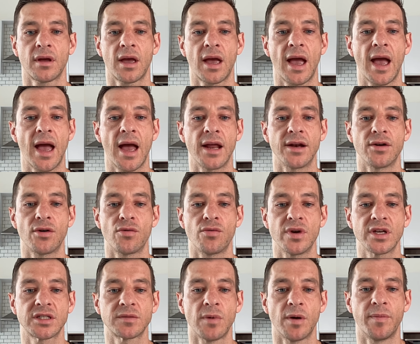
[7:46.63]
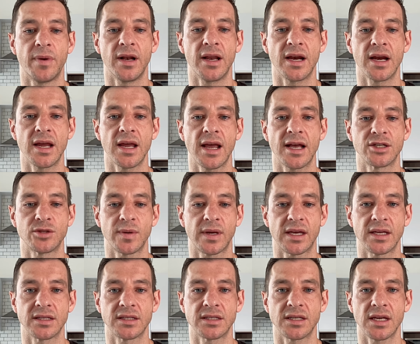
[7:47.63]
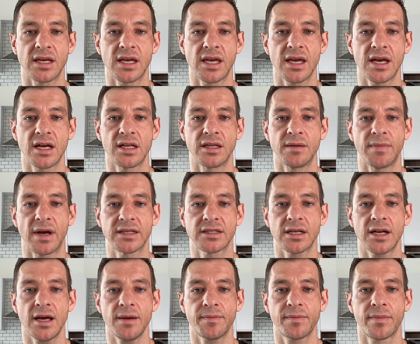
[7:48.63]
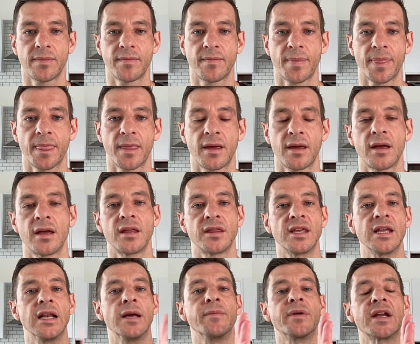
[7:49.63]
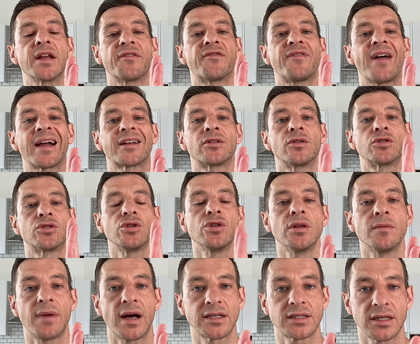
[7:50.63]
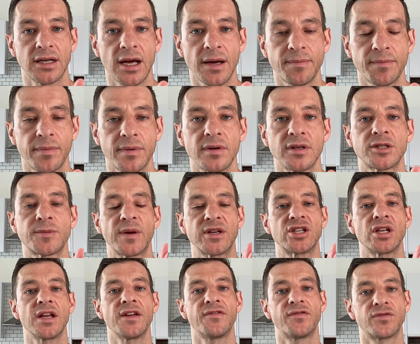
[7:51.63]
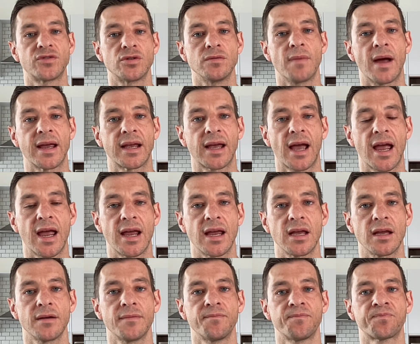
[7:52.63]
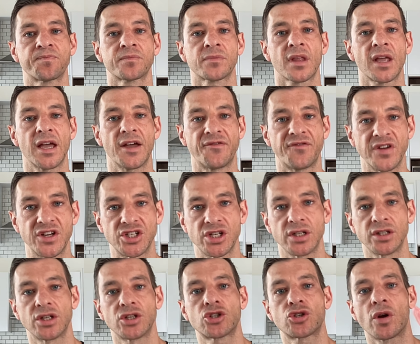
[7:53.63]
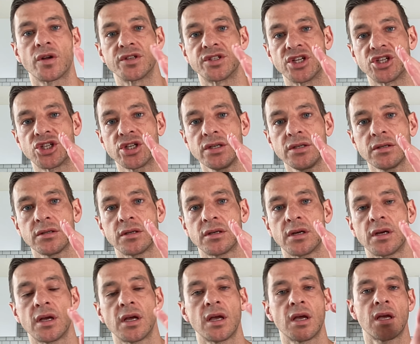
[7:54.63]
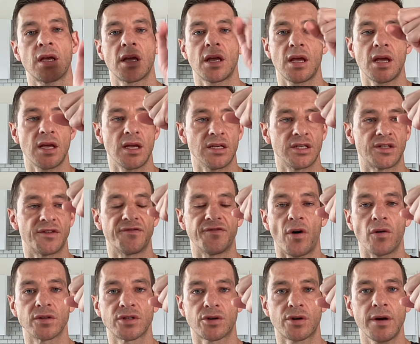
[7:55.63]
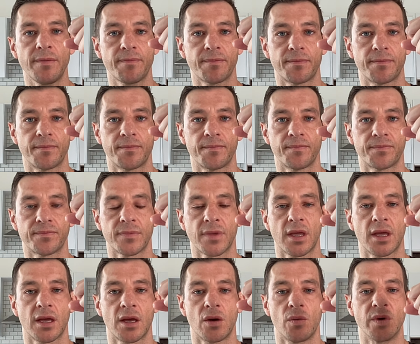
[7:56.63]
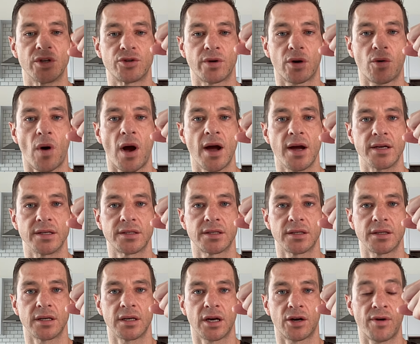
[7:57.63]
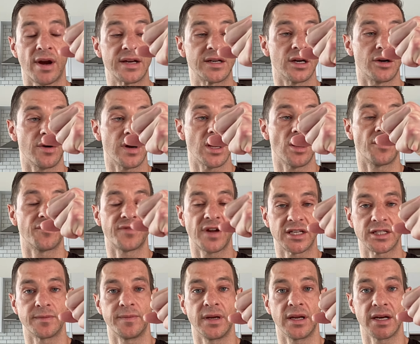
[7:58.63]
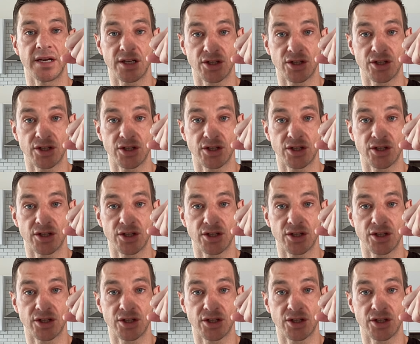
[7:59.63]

and wrist mobility, as we can see here in the muscle up. The limiting factor to the muscle up, especially to make a efficient transition, is the false grip, which requires a great degree of flexibility and